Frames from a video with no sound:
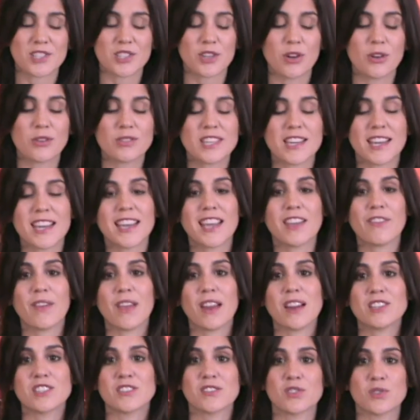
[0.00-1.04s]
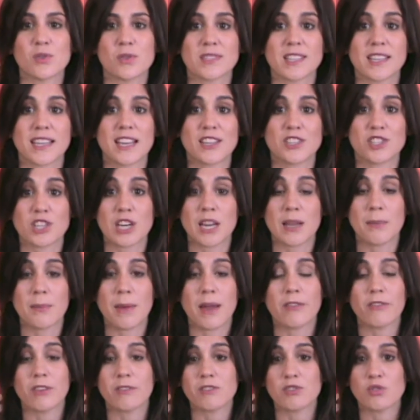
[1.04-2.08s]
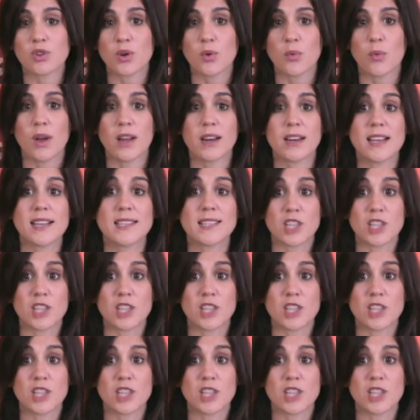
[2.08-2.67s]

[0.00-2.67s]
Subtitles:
So taking advantage of stores like H&M and Forever 21